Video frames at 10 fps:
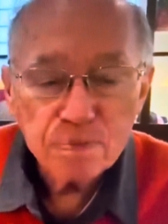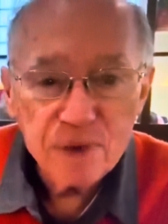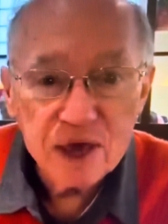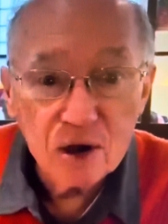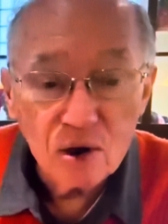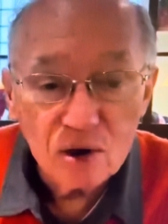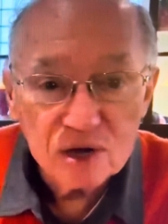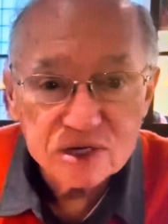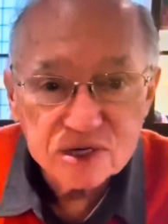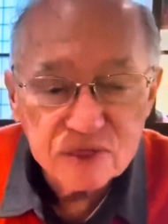
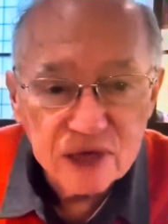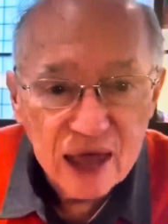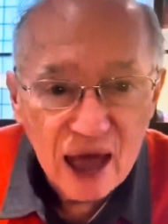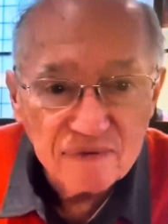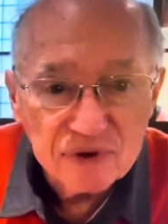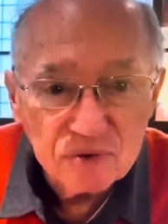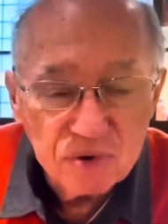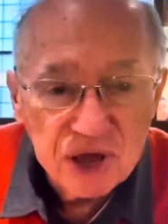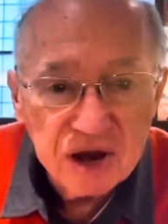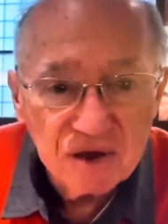because they haven't
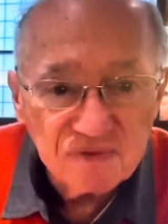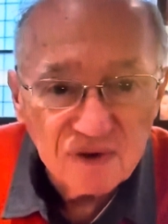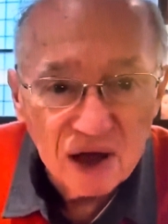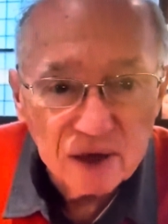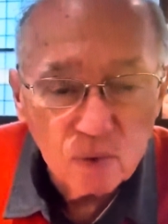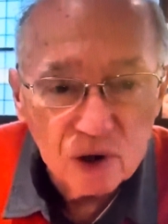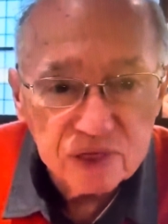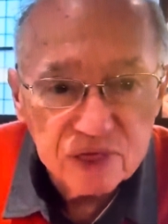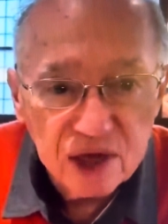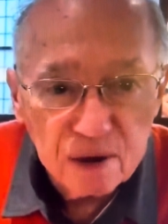redefined what
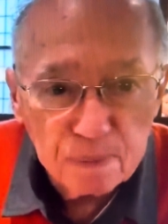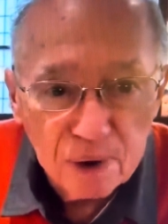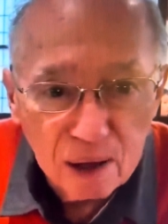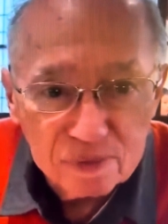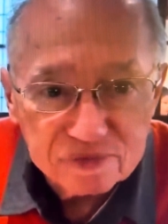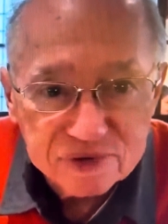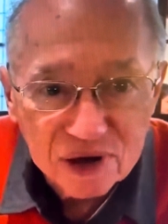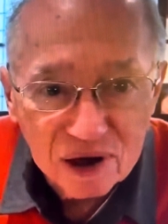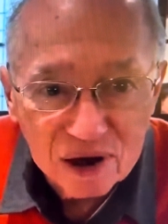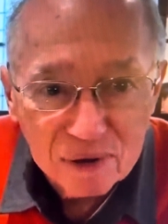their problems
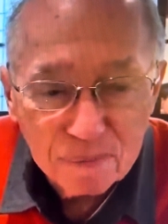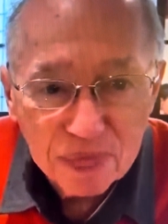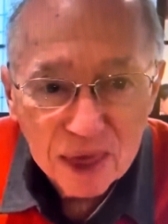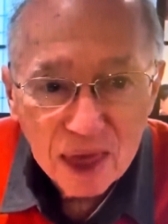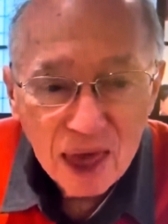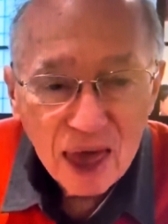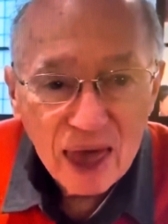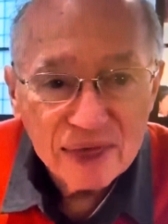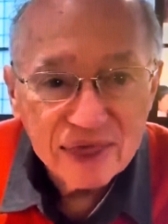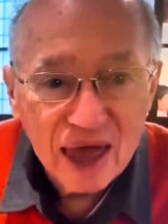are
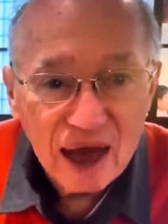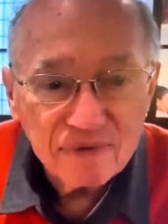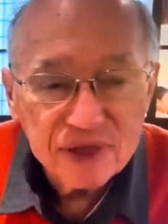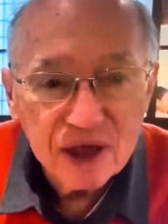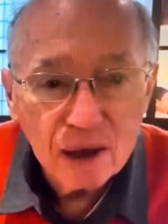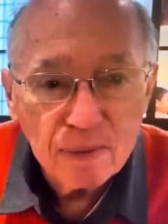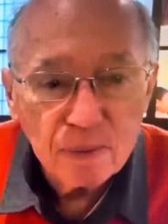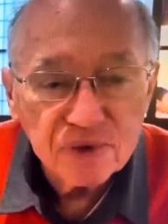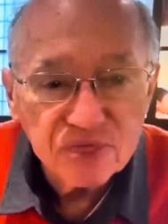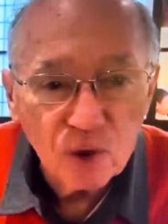and they haven't come
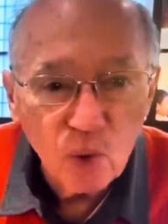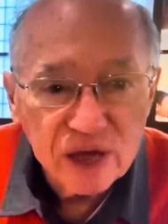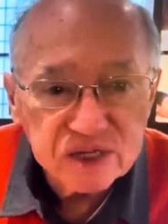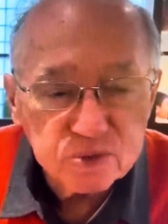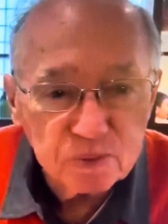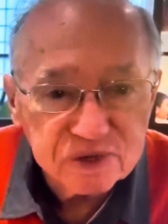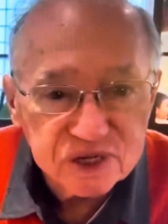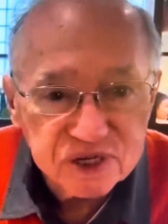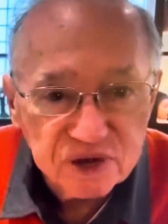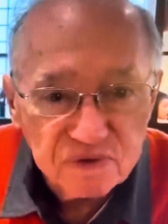up with the way
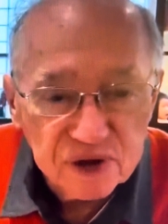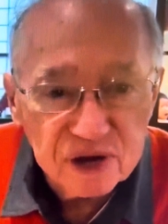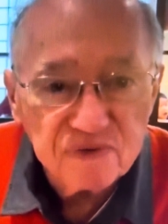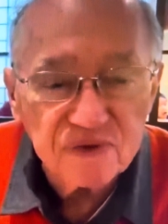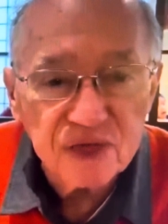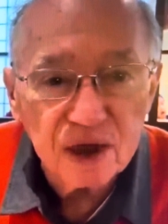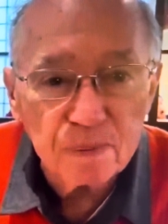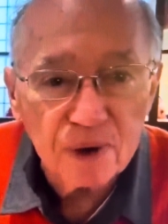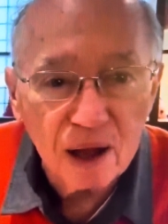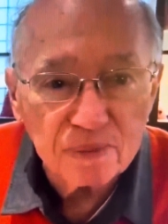specifically for their
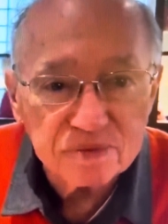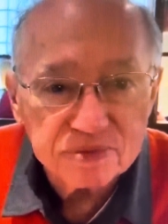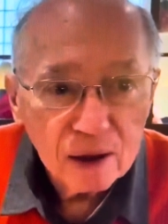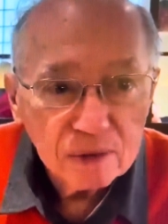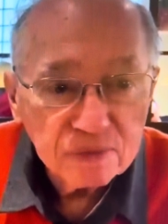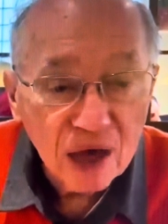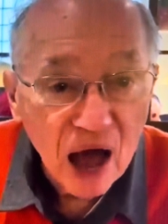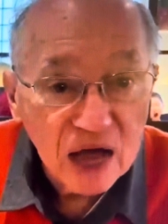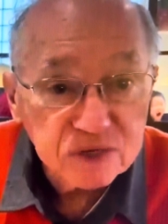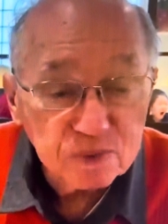problem. The
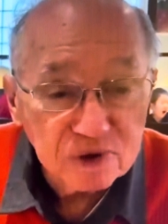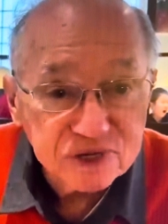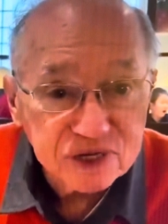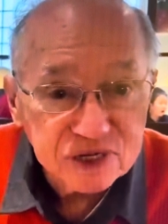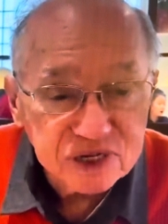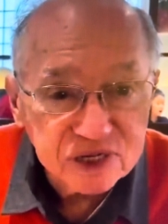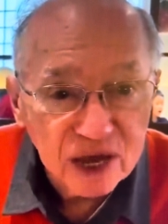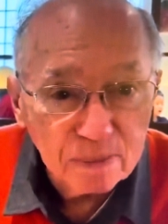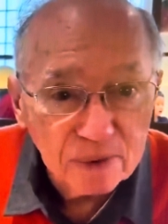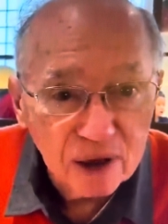hospitals, as an
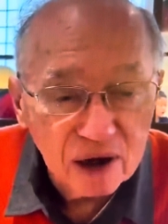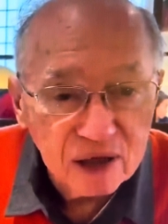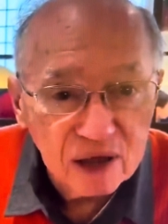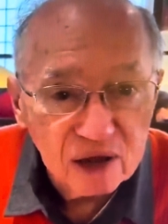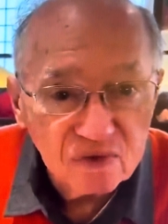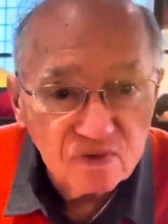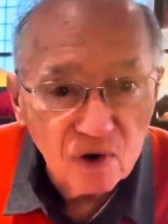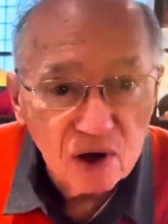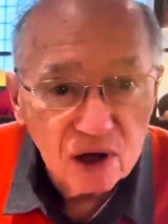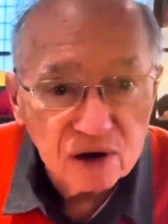example, are killing
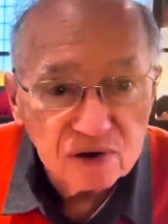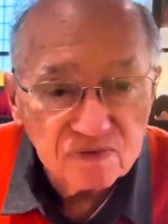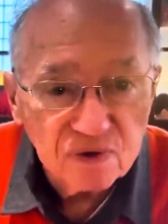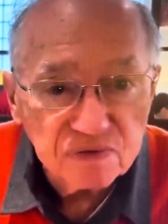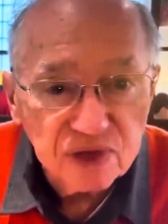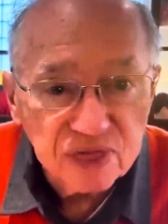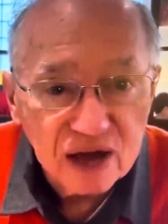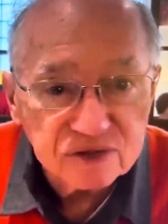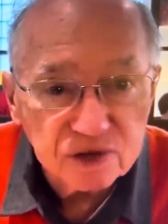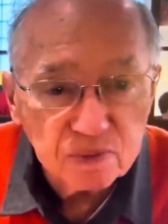
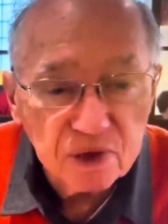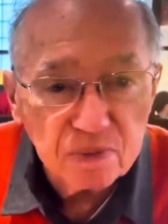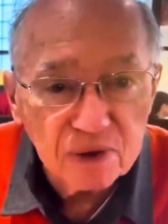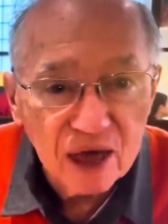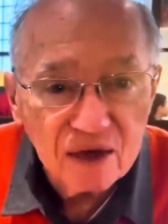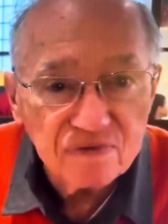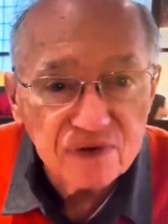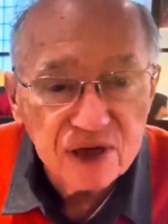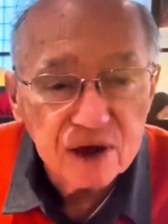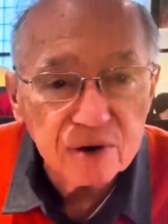450,000 people
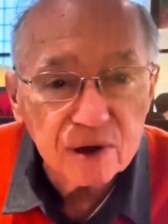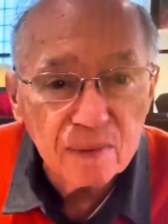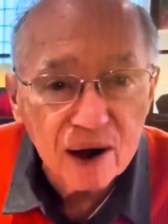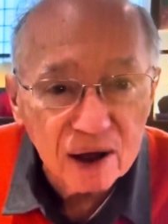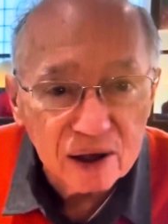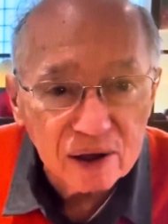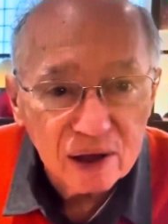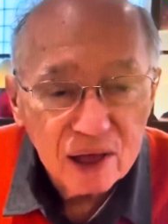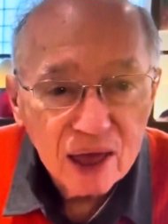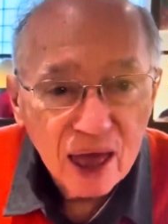every year in America.
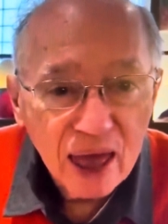So